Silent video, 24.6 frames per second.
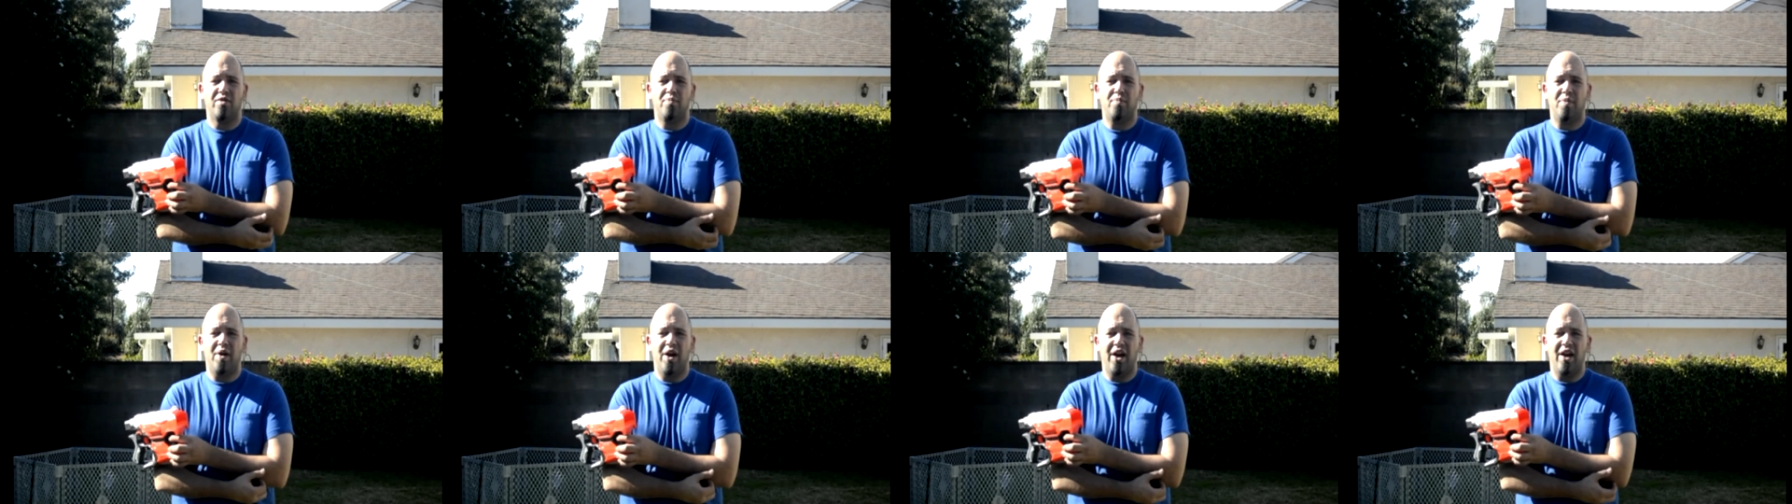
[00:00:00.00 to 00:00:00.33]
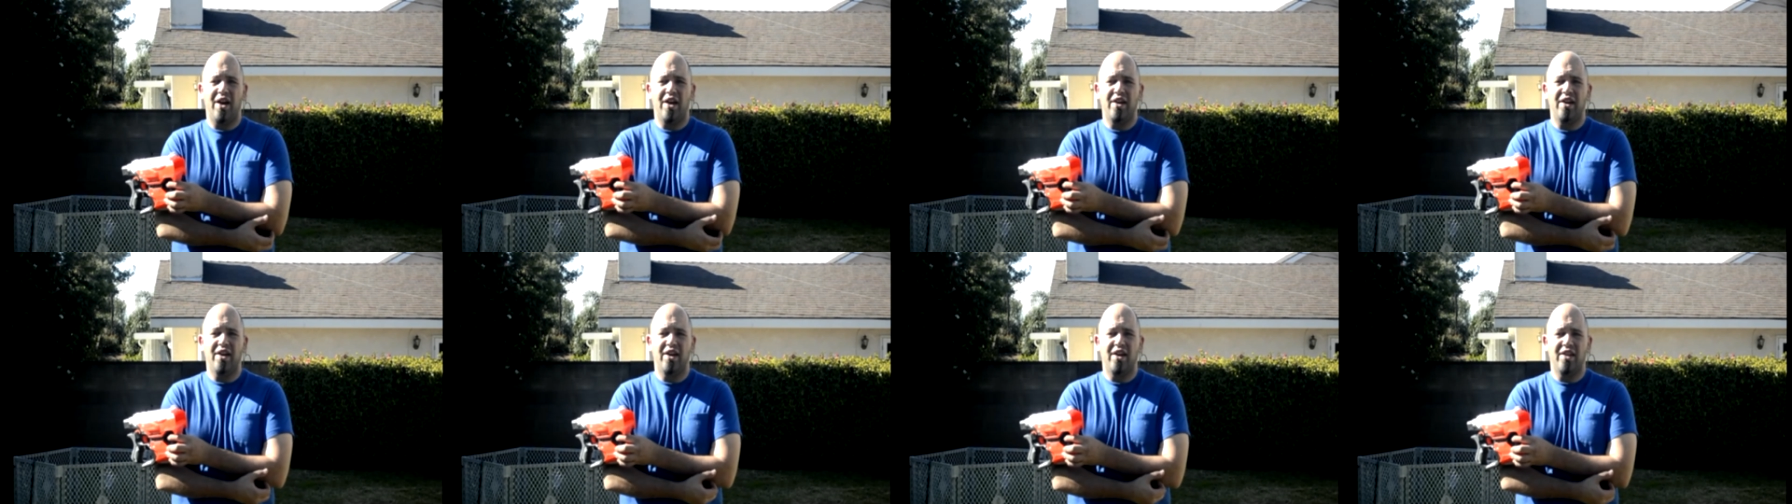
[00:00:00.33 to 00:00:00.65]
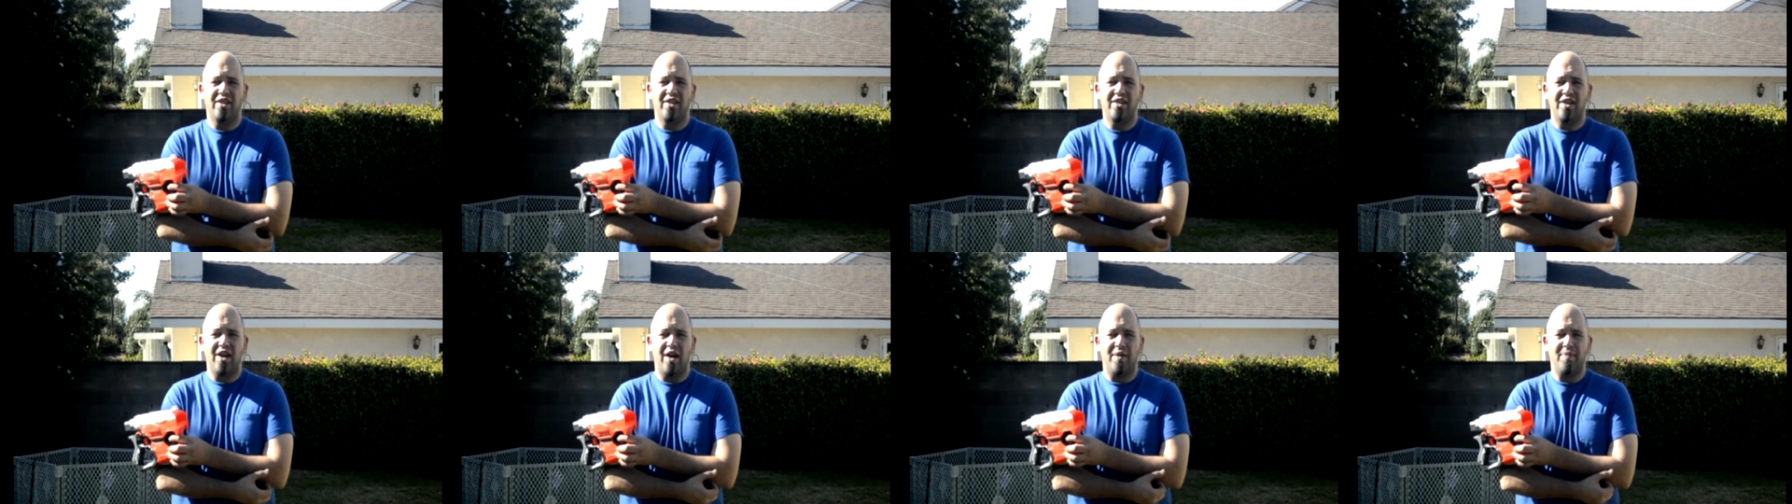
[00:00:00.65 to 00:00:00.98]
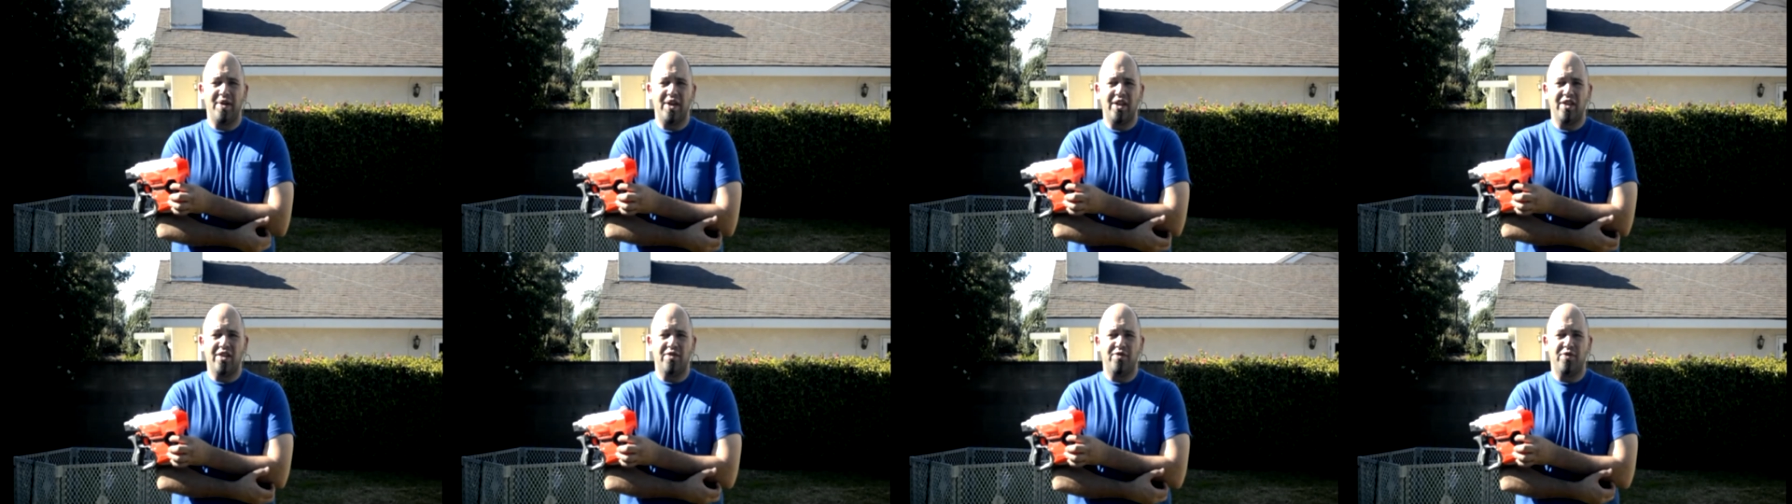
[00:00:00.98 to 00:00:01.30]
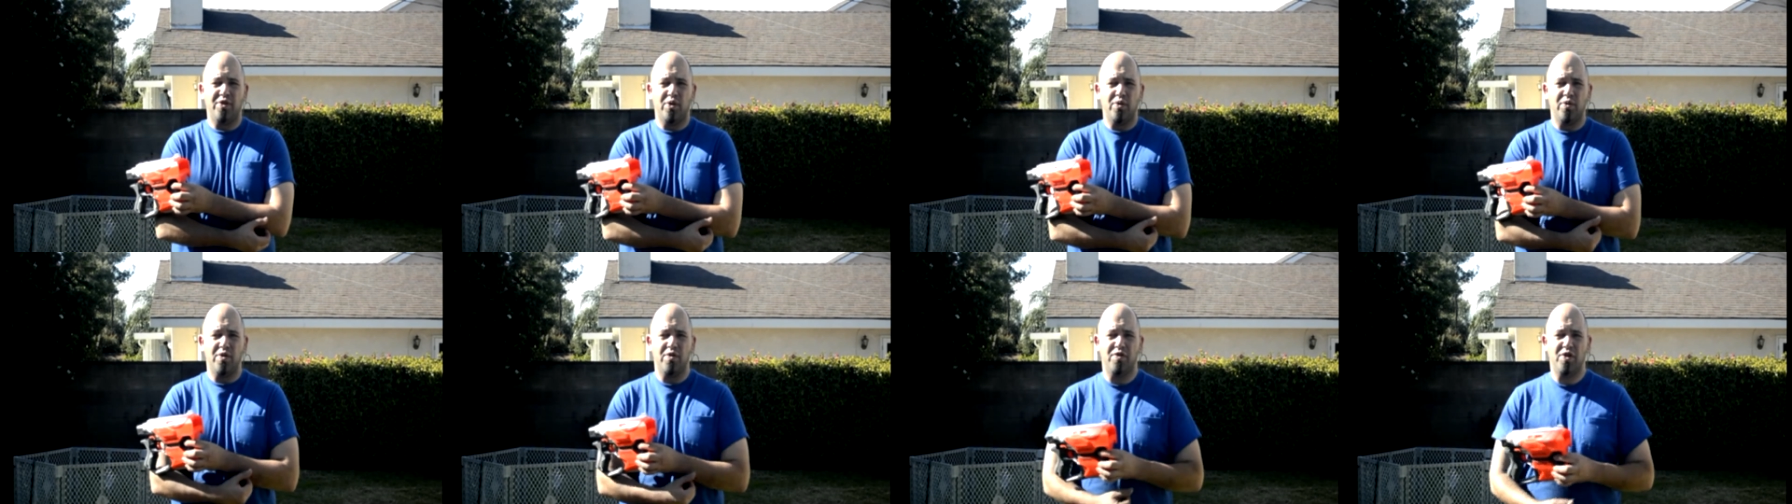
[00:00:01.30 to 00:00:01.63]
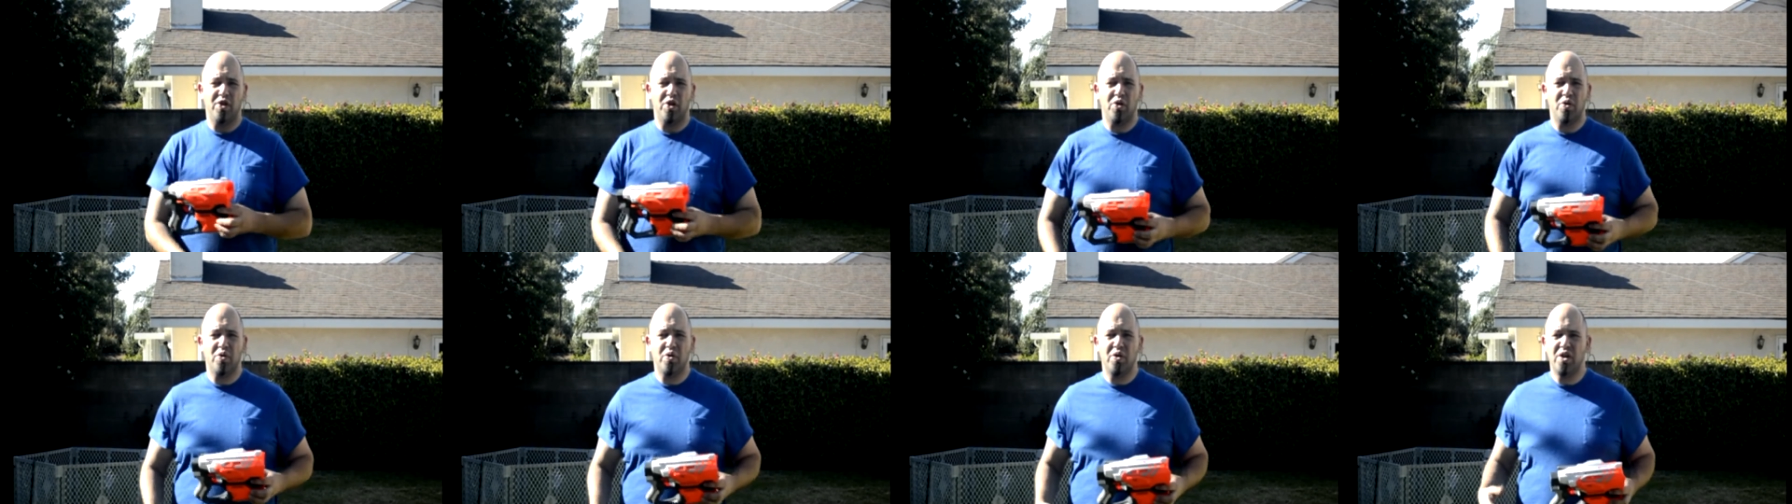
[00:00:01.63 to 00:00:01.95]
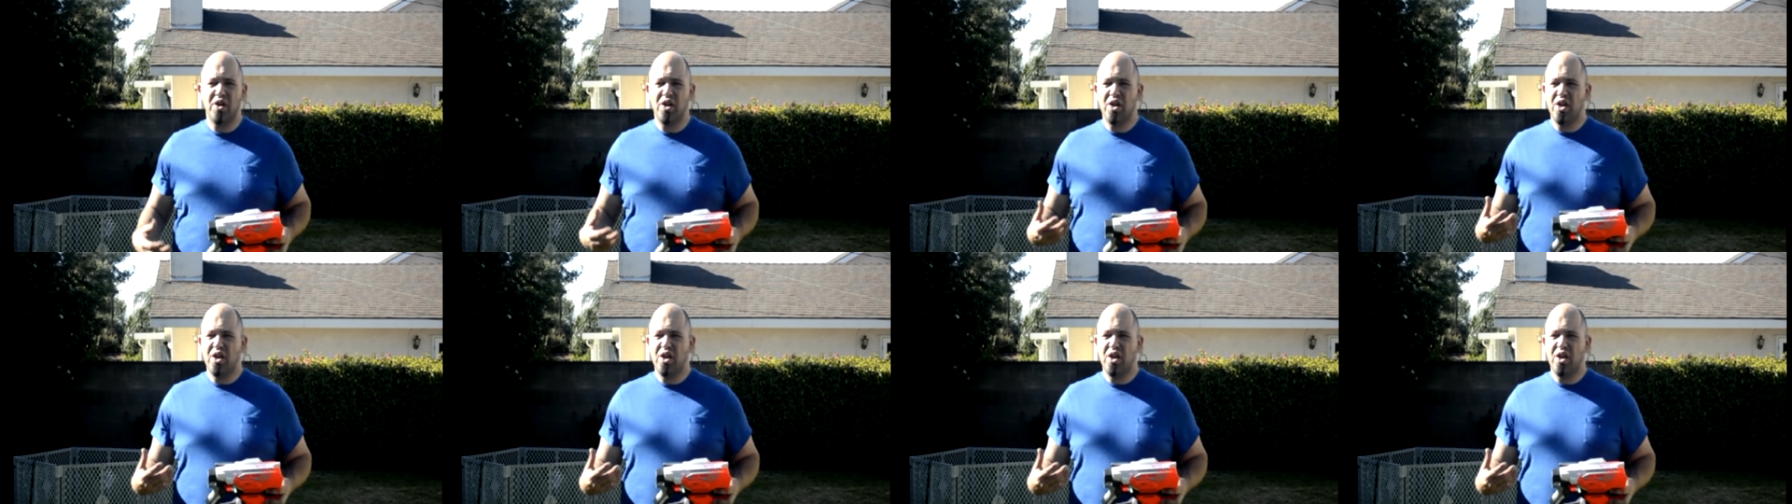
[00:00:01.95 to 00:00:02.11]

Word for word: by uh, the time I get the full review